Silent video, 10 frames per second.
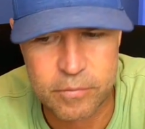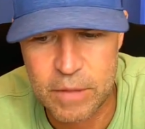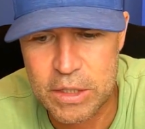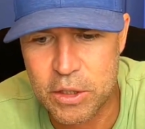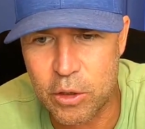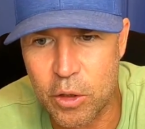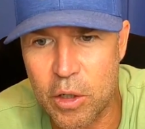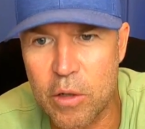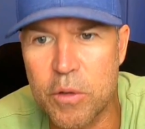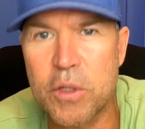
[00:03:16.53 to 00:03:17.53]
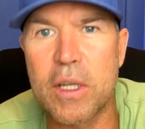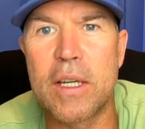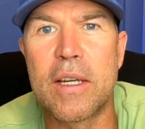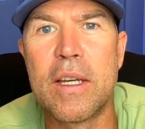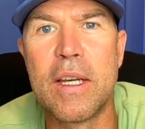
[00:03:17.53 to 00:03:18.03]
It's a lot
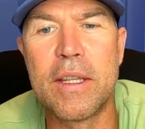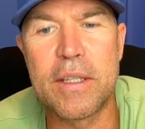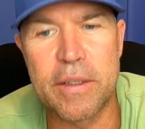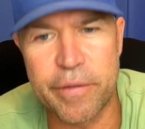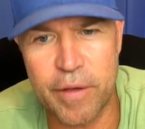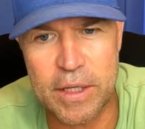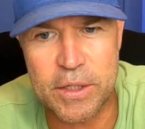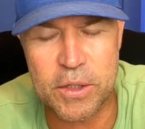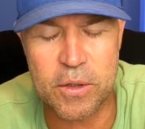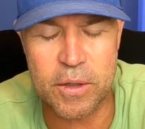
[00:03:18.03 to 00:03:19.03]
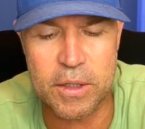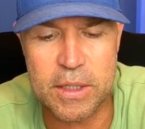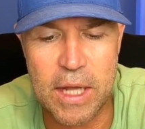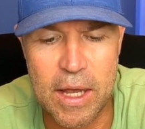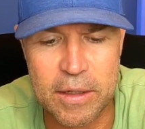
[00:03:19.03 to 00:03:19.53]
looser. The defense is not as
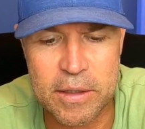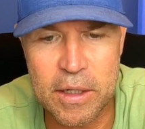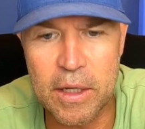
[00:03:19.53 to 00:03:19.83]
tight